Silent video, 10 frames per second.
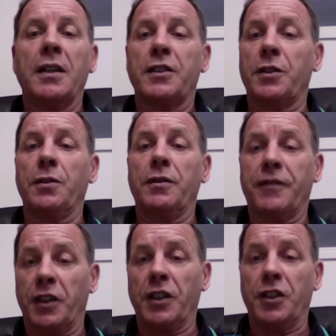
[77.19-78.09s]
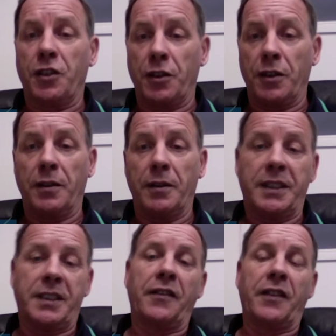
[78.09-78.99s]
to furniture and
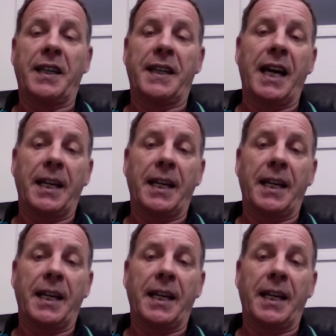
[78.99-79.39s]
stuff like that.